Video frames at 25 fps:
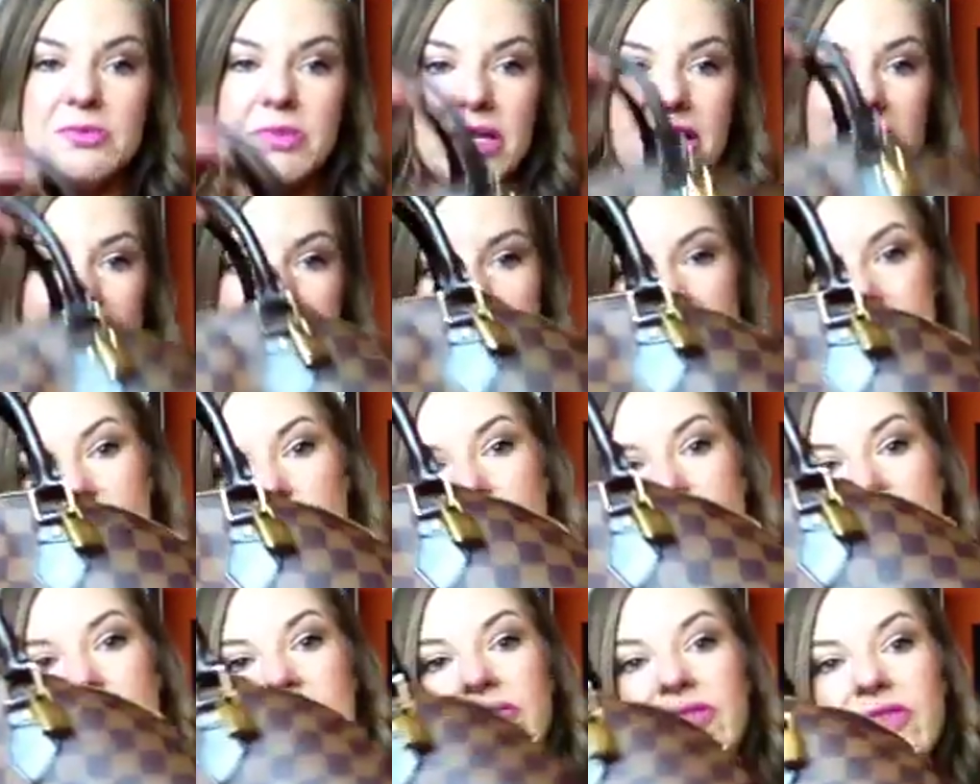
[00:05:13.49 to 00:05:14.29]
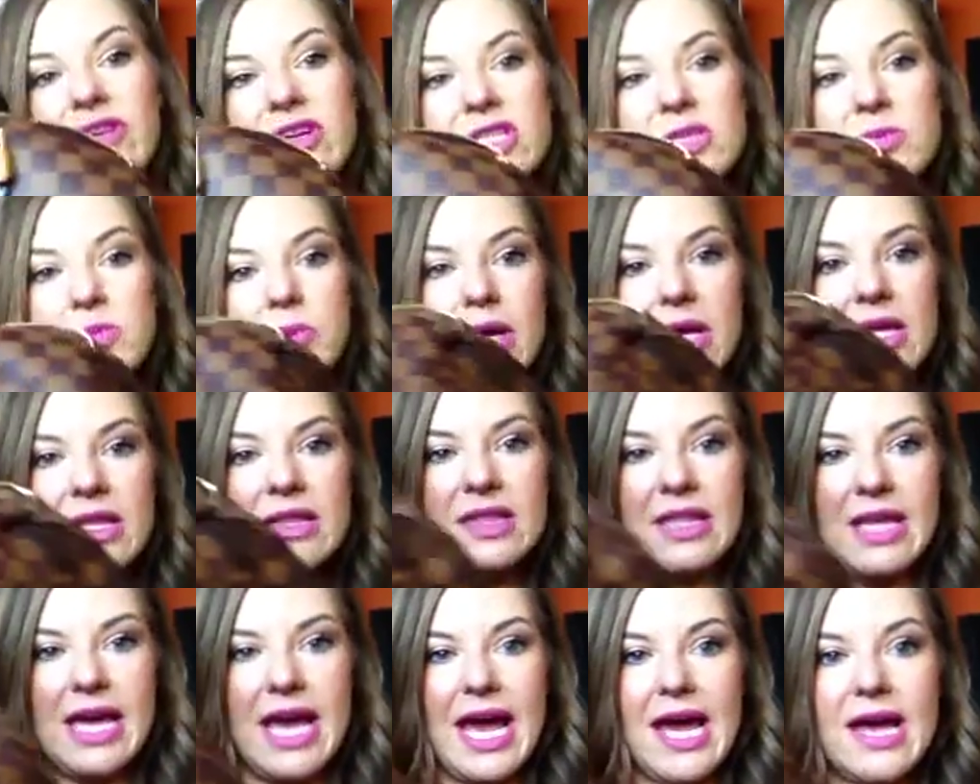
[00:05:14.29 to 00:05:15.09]
but this was the first print
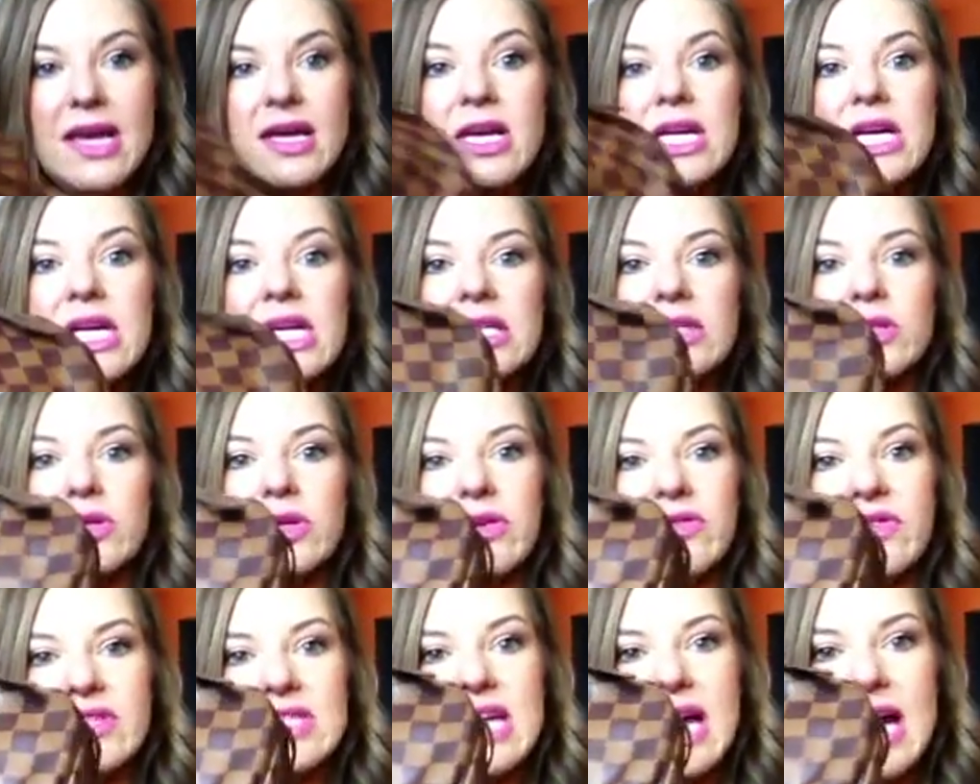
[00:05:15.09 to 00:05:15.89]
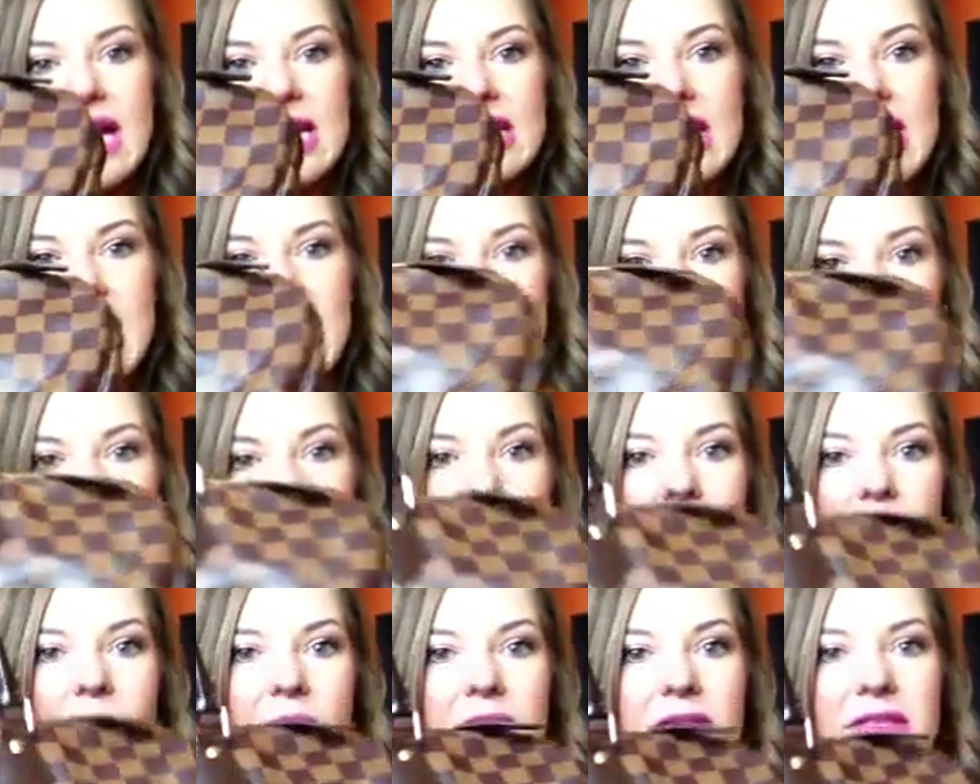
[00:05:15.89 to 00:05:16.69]
that Louis Vuitton came
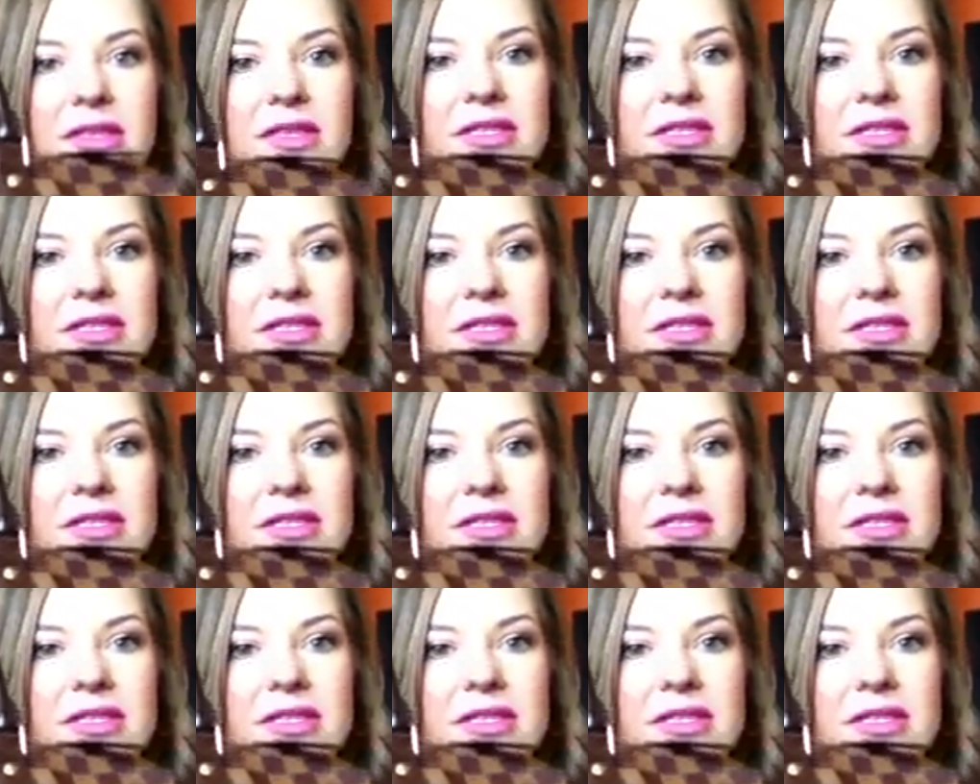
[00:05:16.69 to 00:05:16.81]
out with.